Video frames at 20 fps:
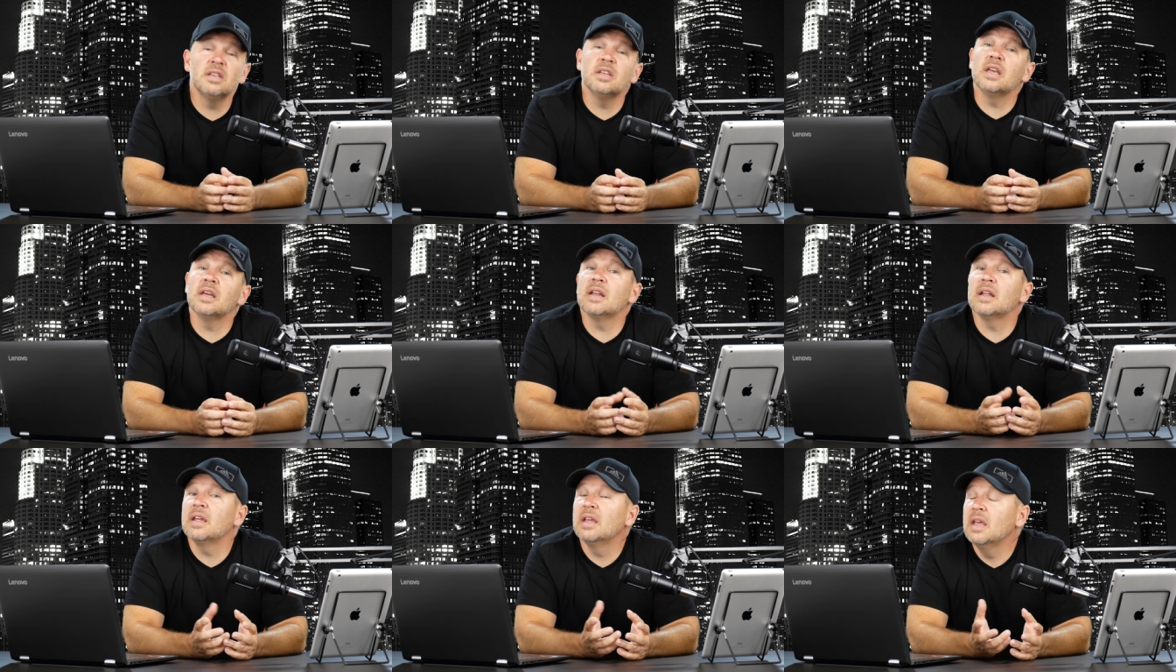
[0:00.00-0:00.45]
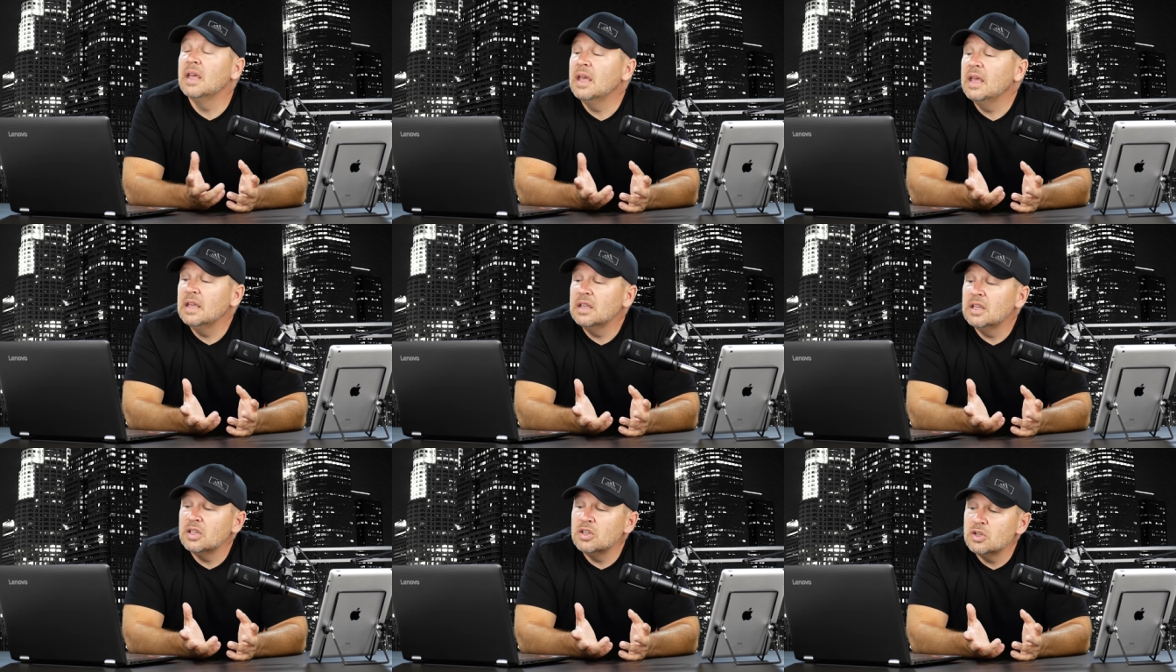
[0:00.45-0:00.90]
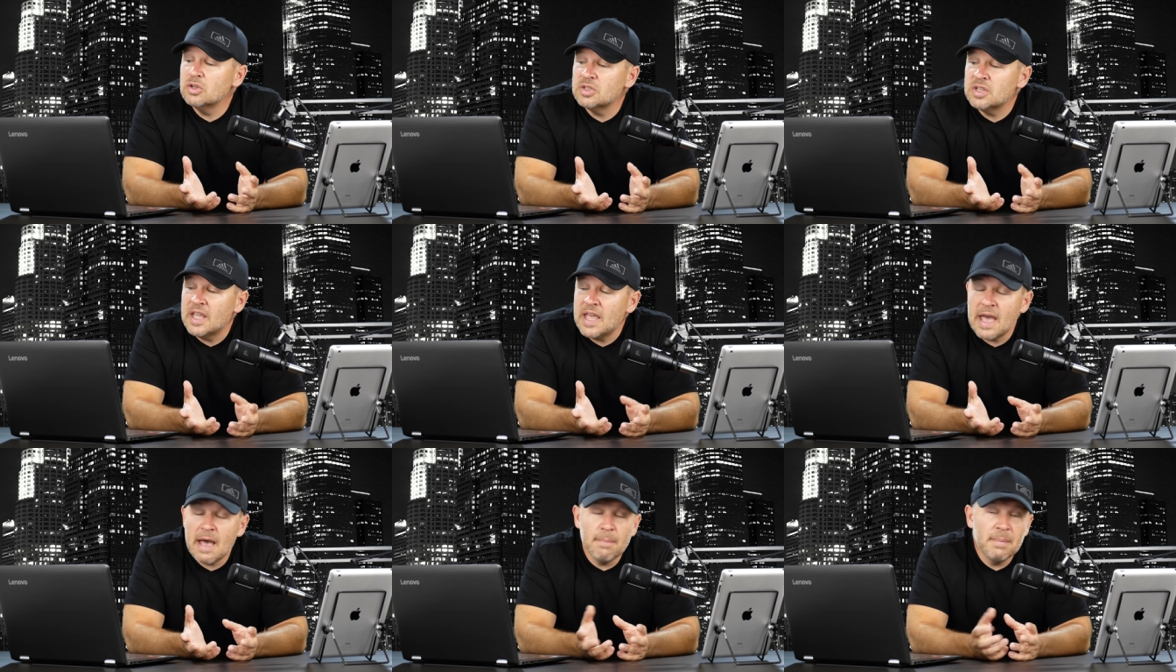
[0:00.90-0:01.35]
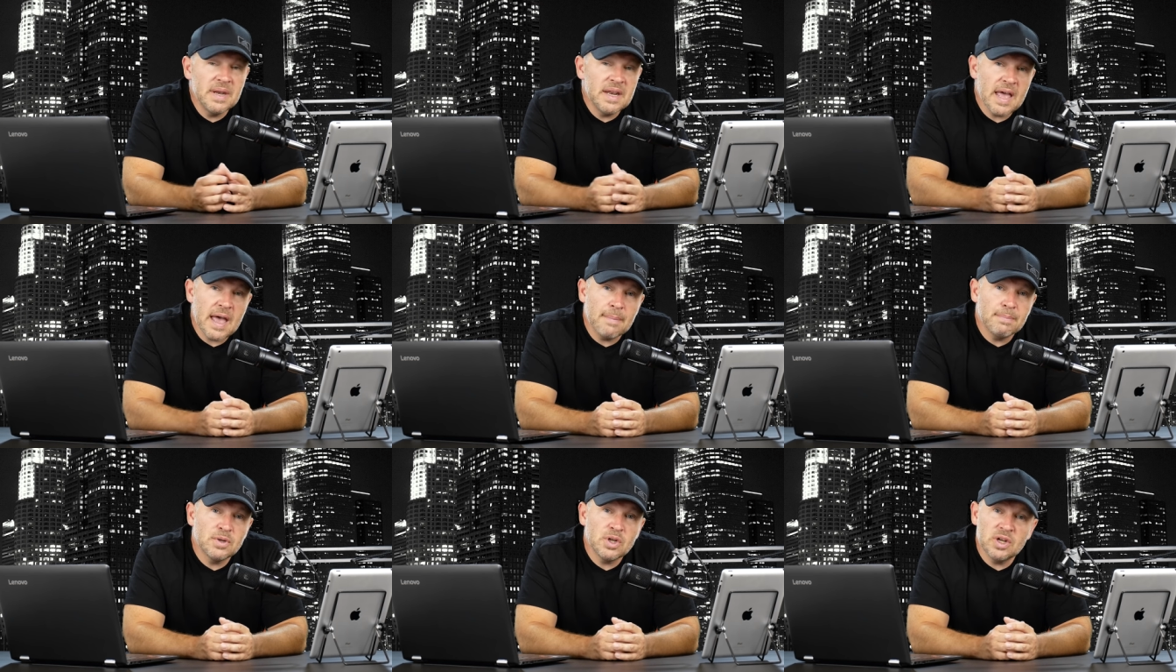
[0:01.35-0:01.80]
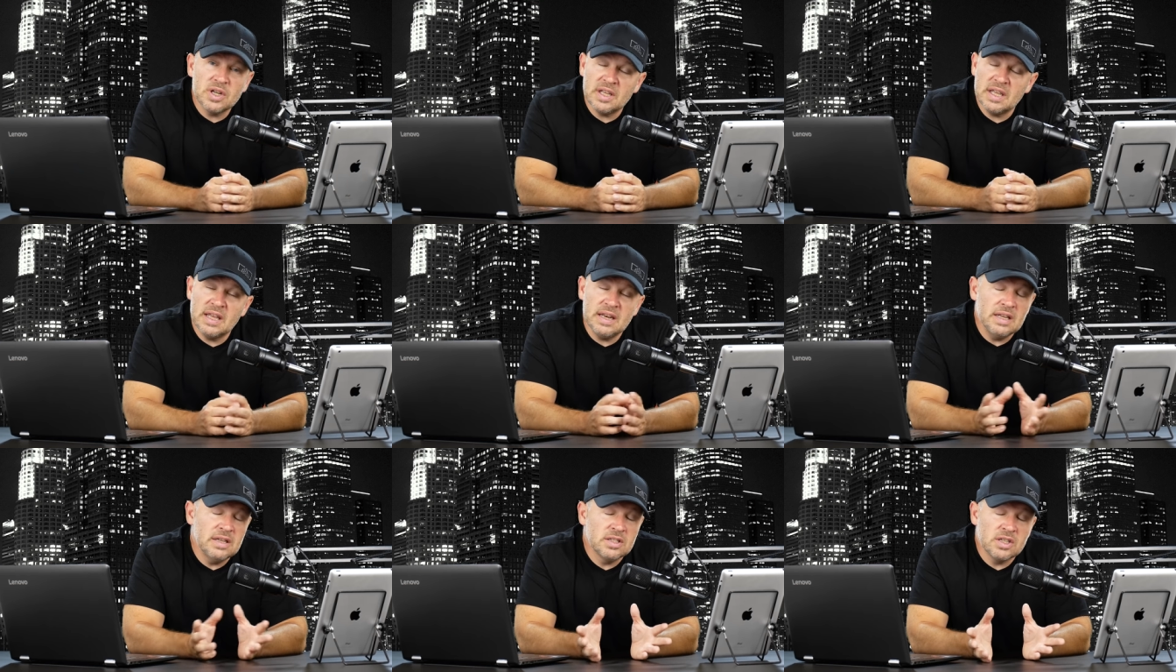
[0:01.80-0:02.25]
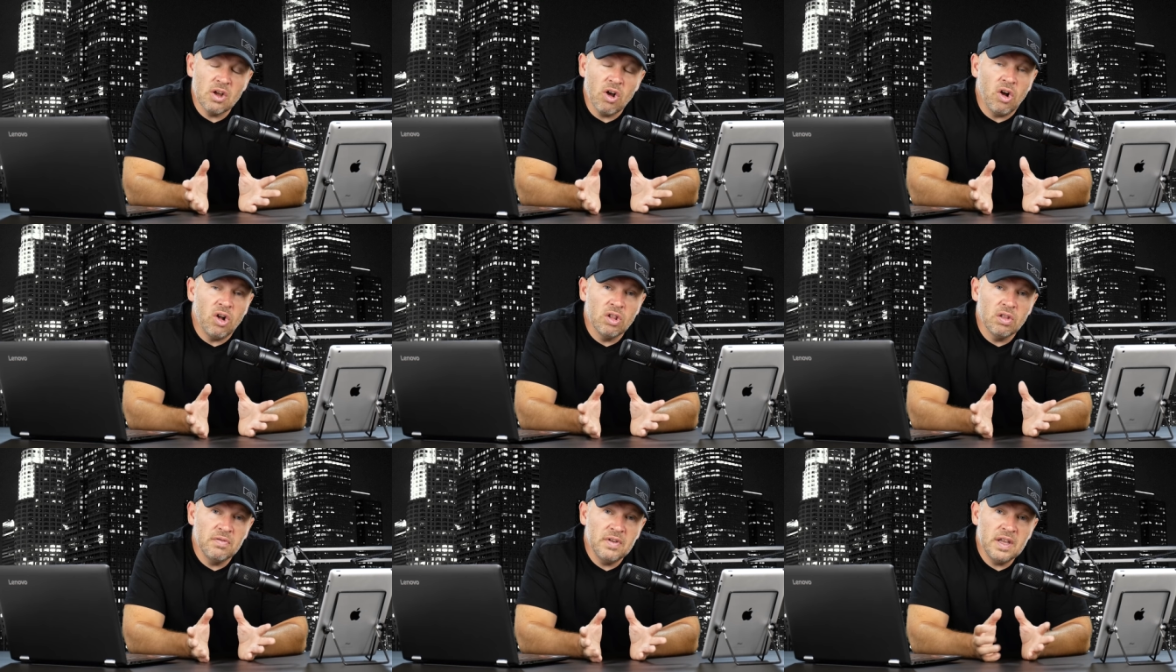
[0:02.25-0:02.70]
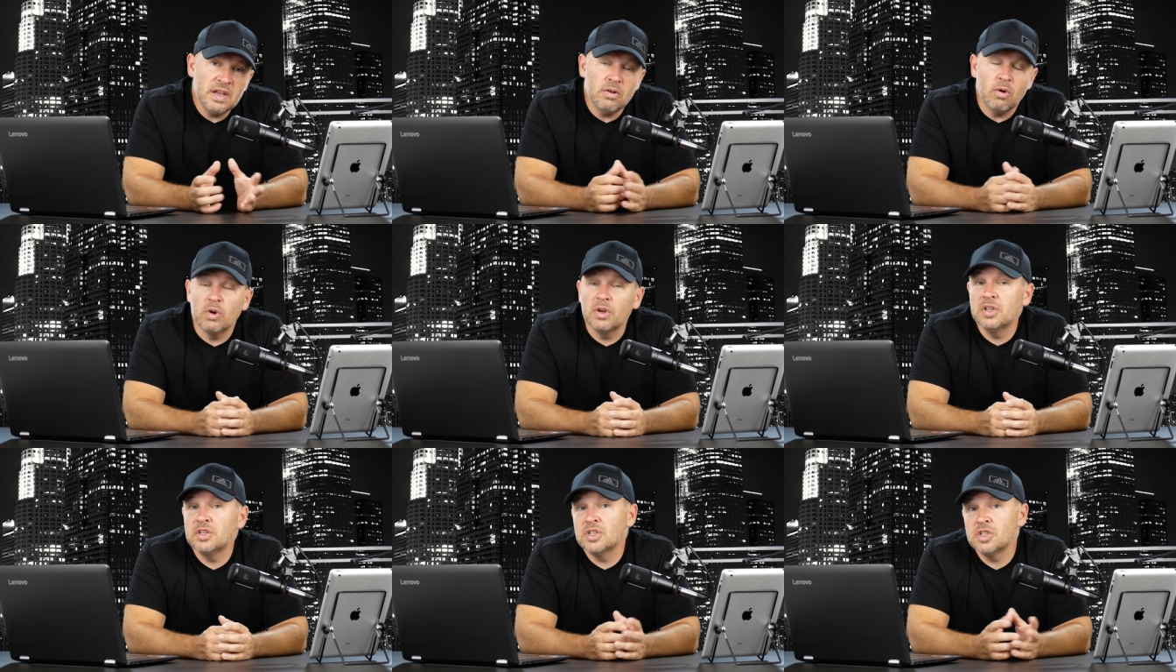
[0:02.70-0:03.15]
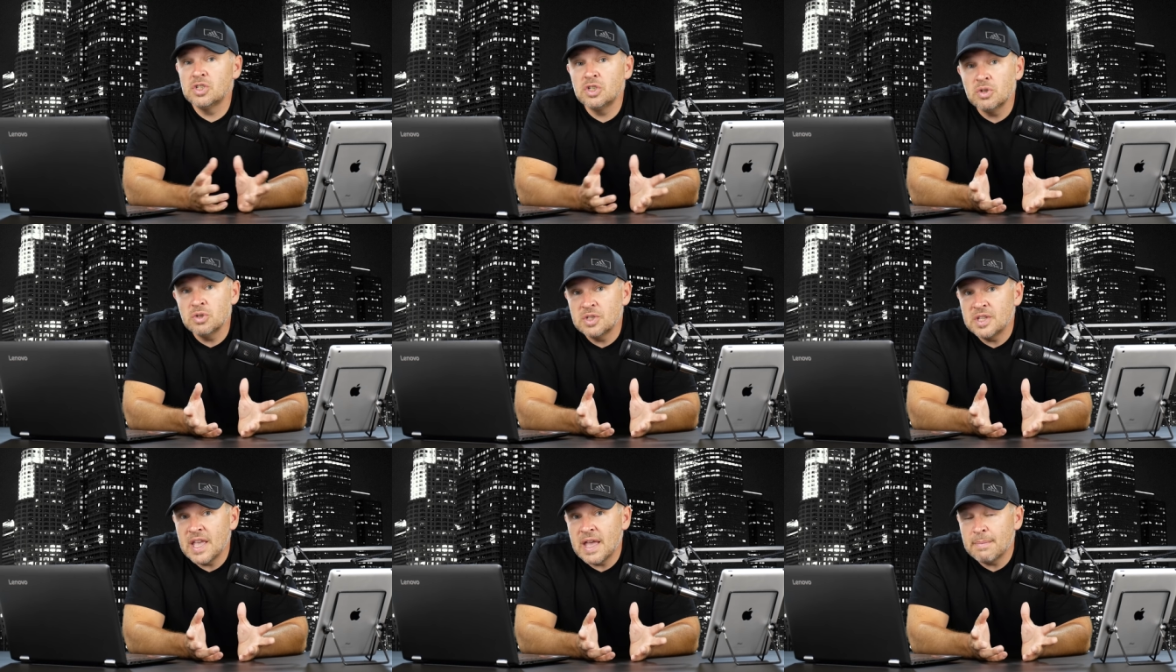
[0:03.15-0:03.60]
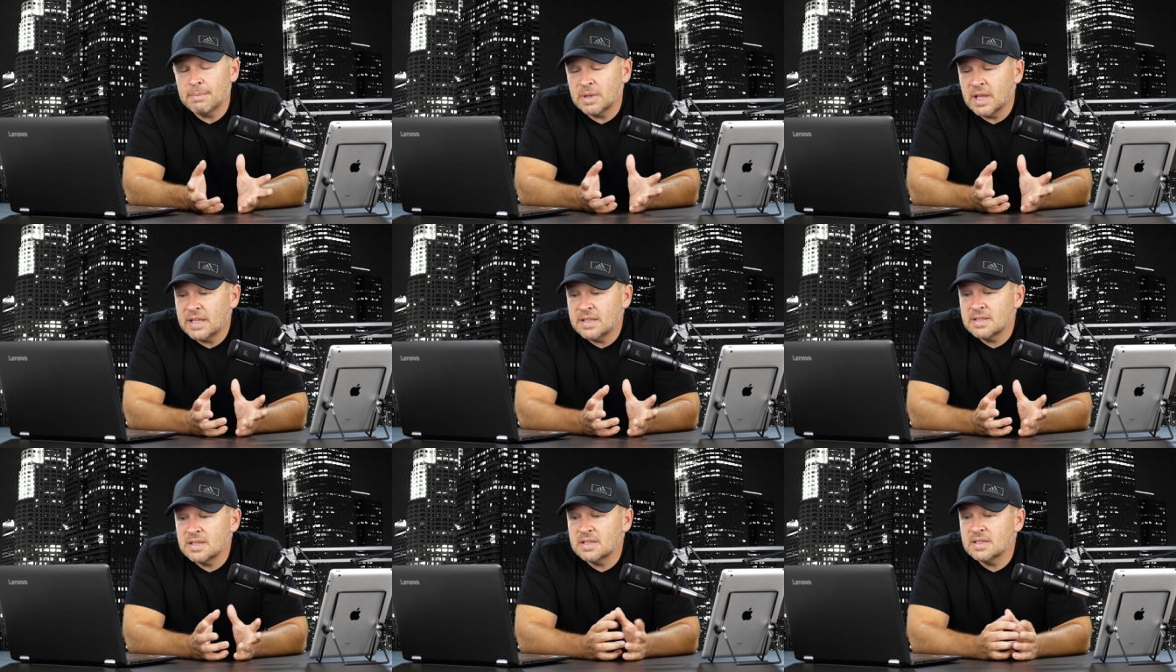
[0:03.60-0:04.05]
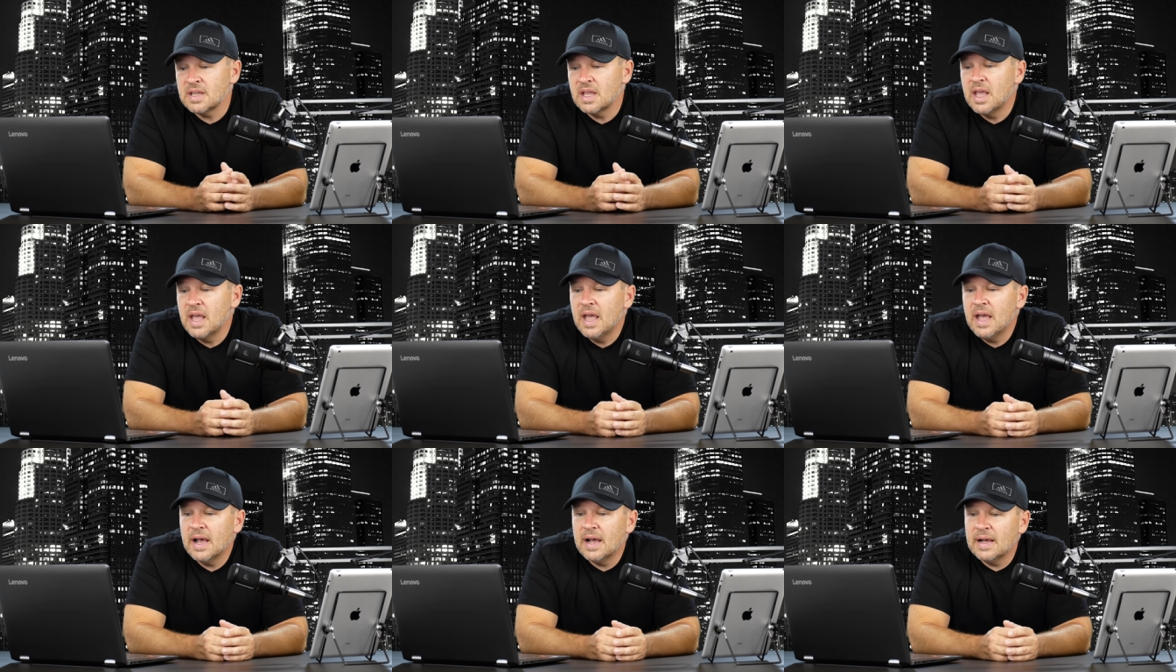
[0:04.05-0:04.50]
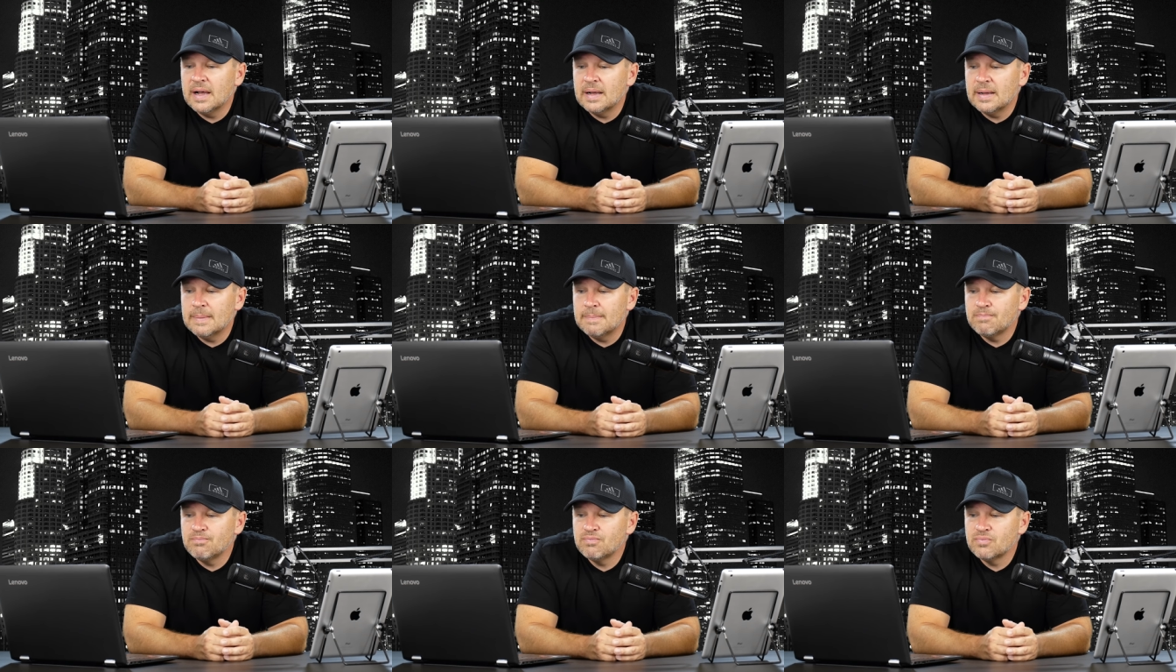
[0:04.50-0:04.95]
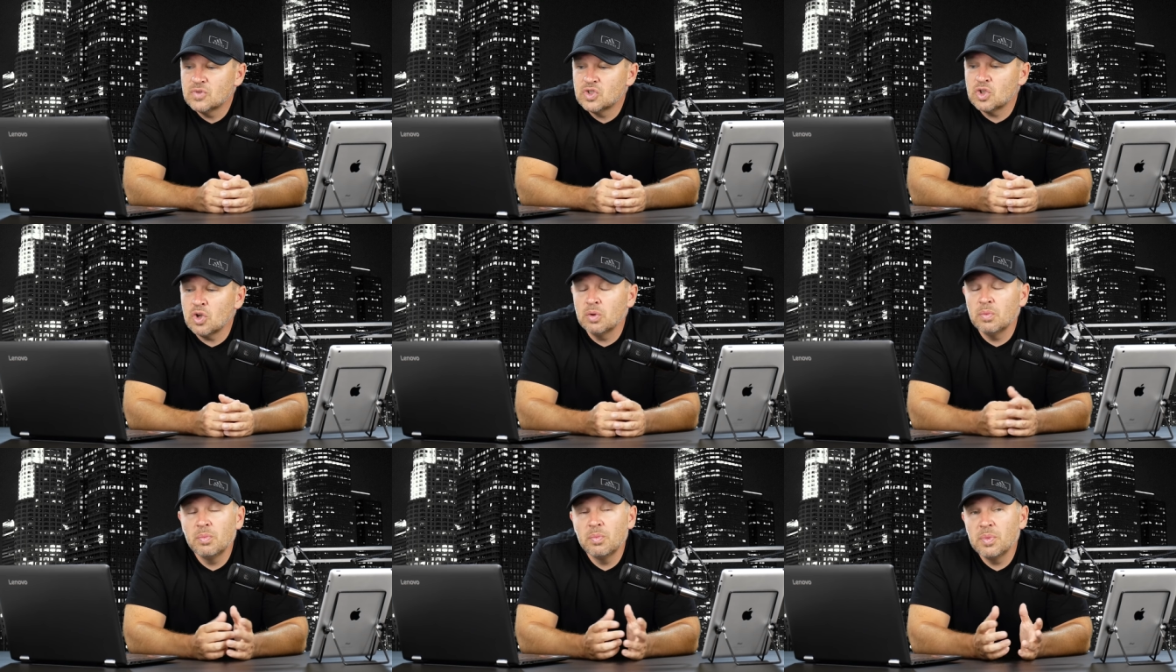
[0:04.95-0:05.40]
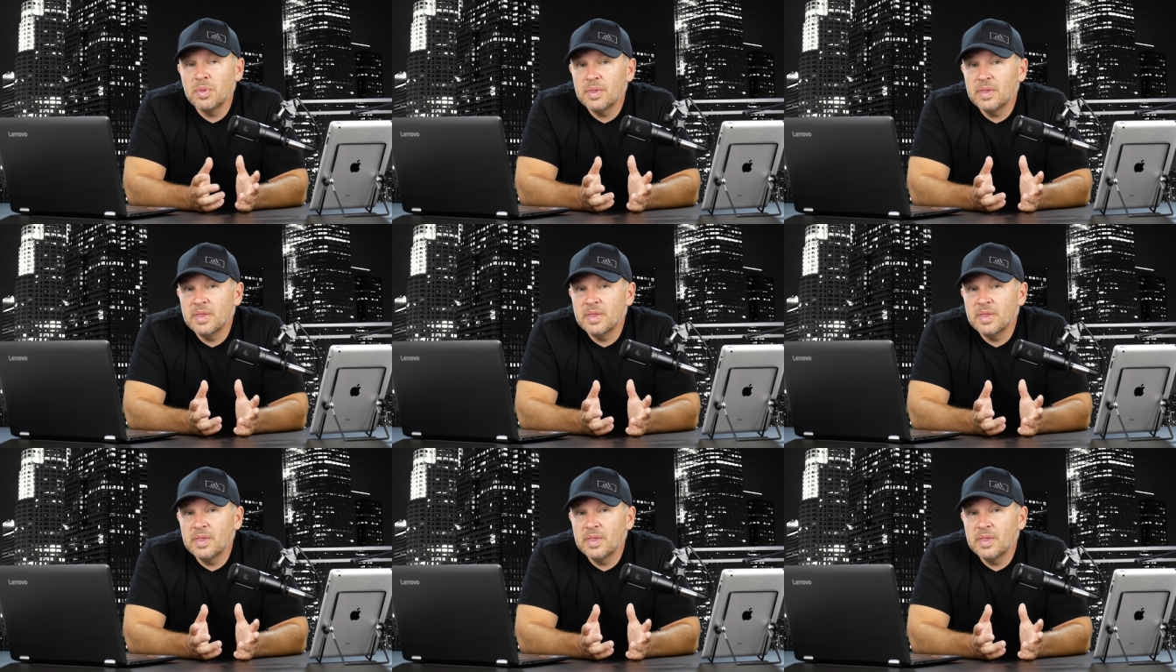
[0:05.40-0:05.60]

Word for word: You get a, you can use the M adapter to get into all of it, or you just use the M lenses. Um, so